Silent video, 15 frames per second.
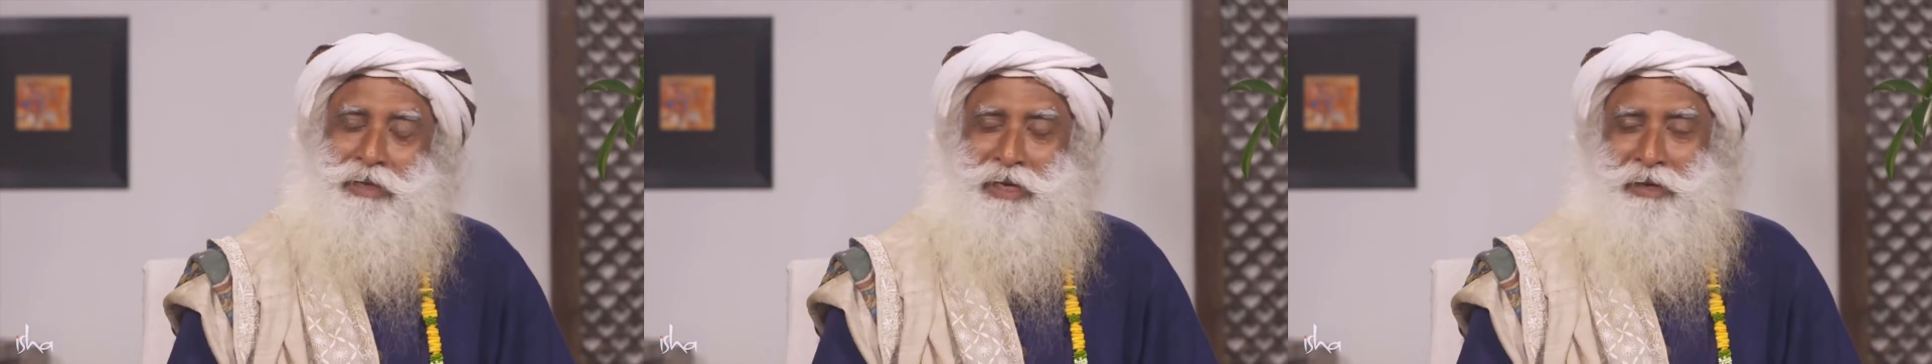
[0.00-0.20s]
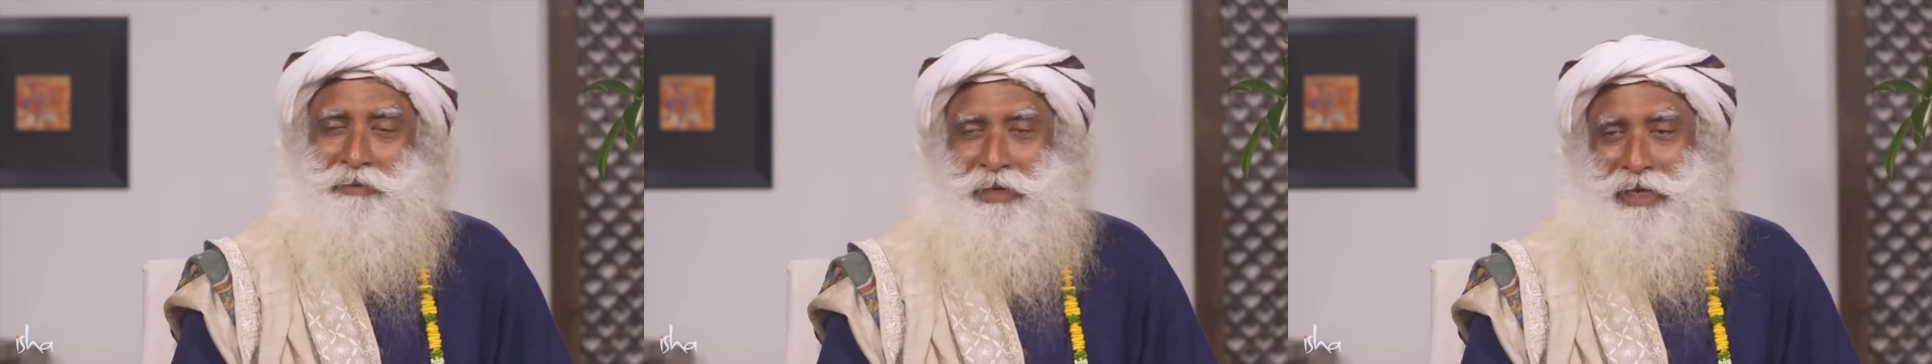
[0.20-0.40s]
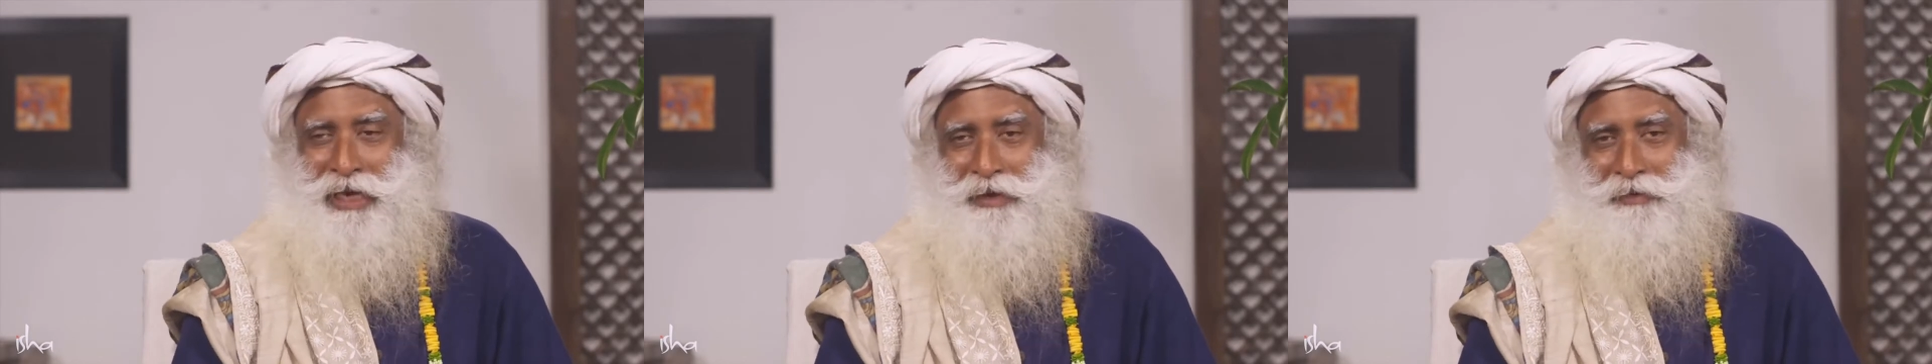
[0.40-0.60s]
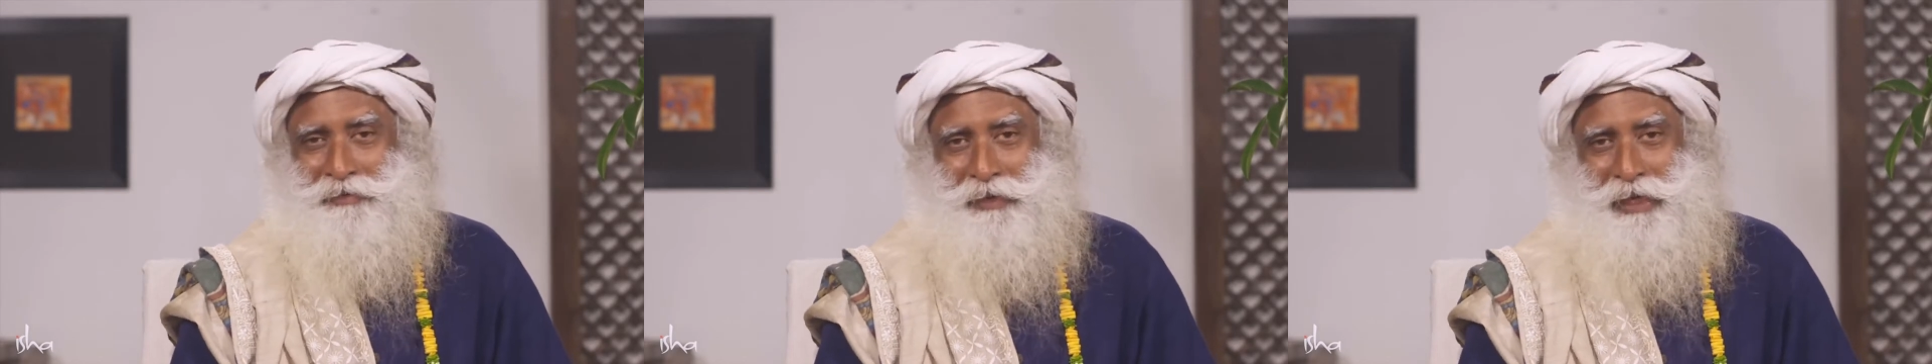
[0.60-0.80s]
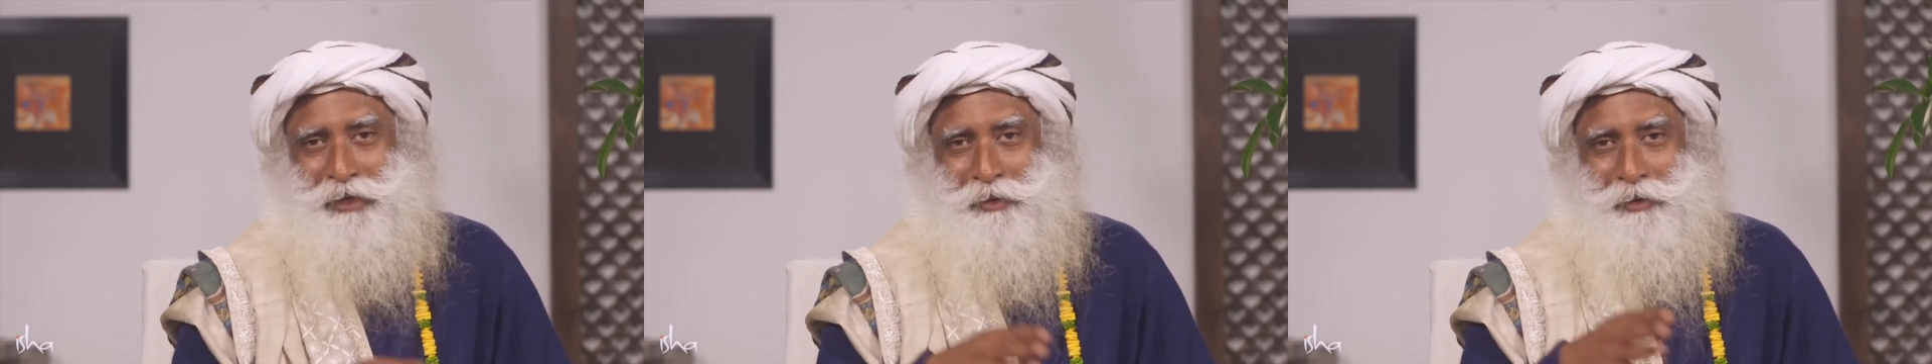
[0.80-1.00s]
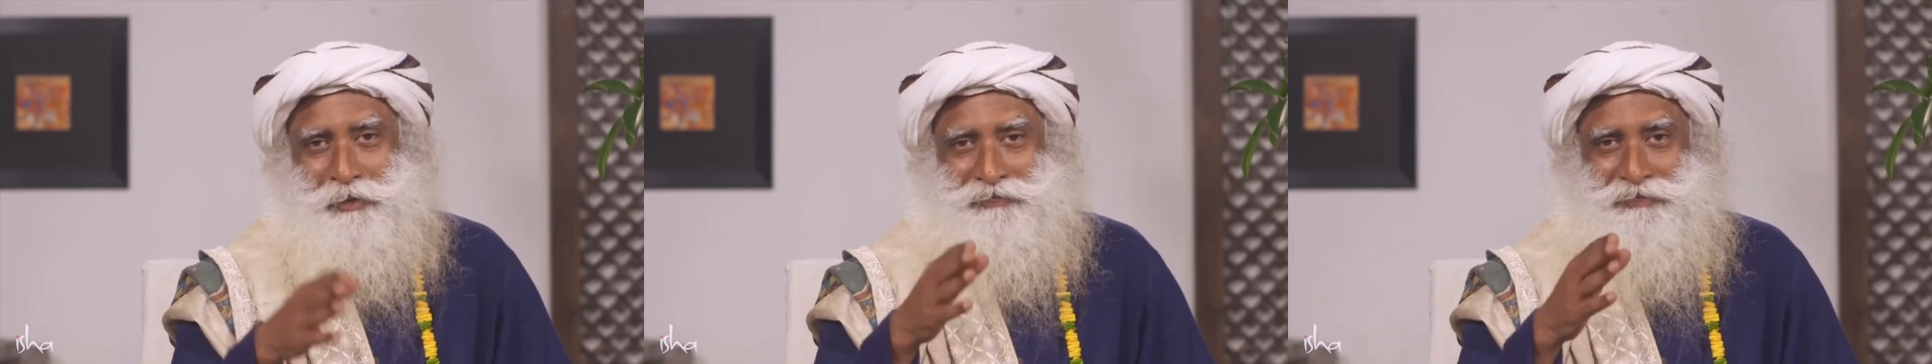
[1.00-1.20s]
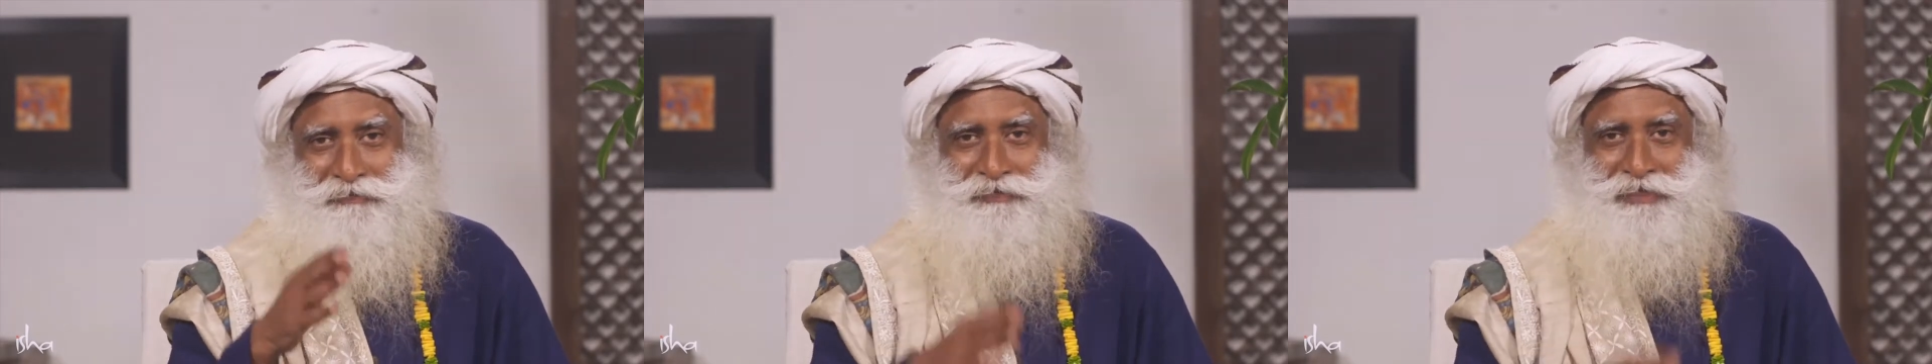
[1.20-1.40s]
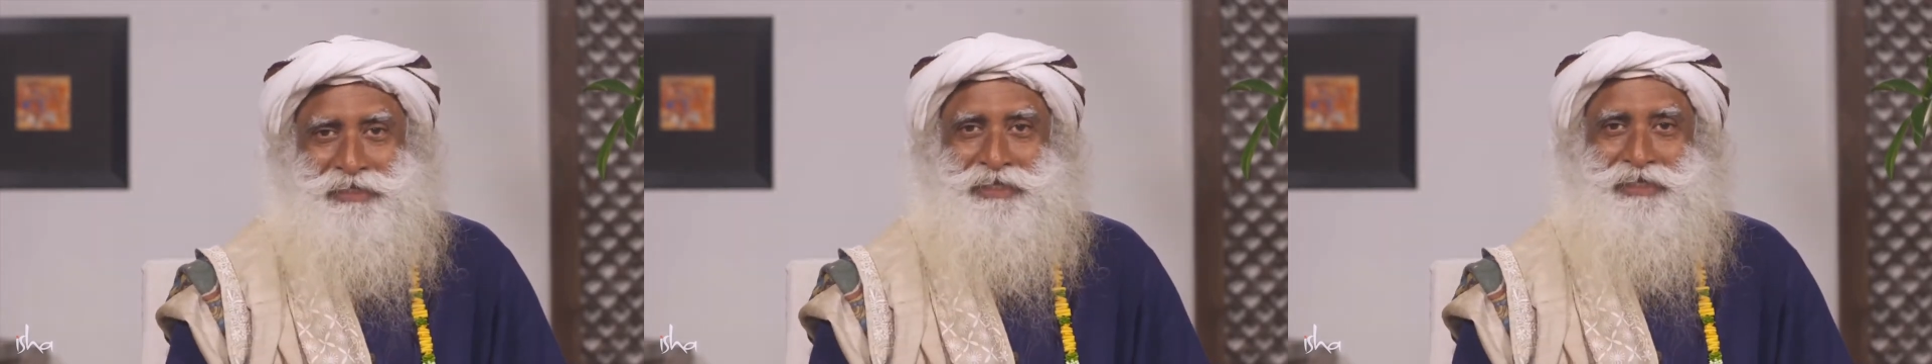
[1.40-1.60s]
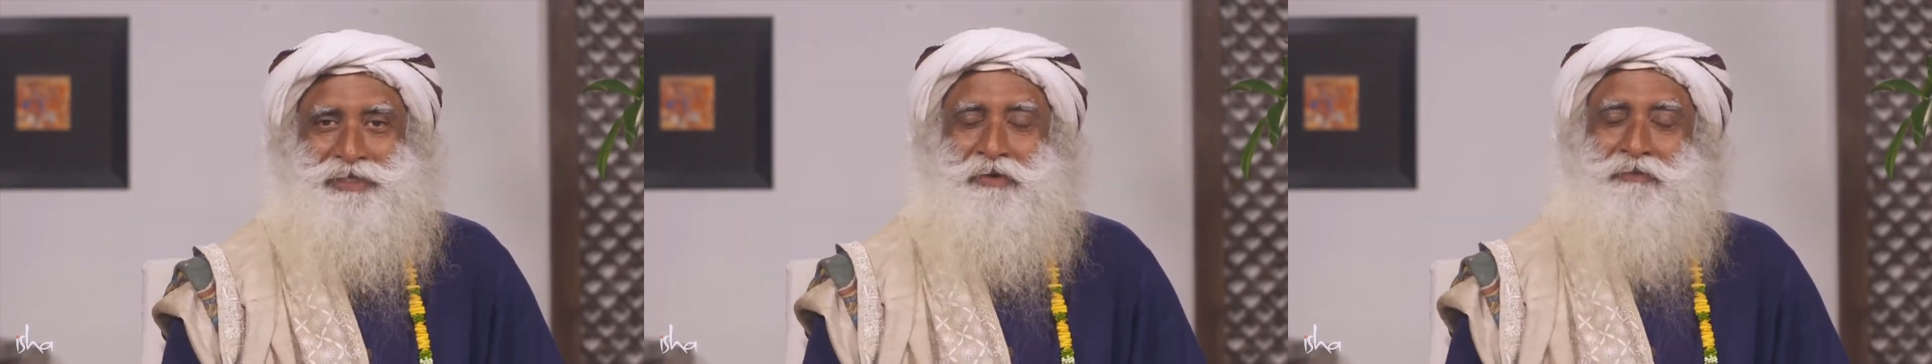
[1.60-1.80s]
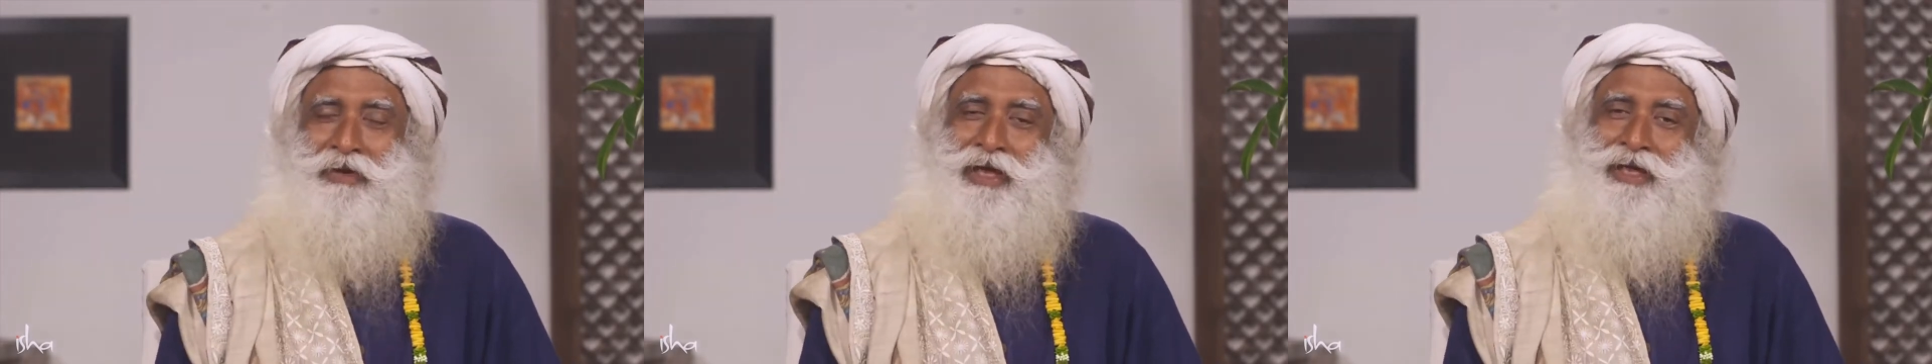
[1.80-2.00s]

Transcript: when I was well over fifty years of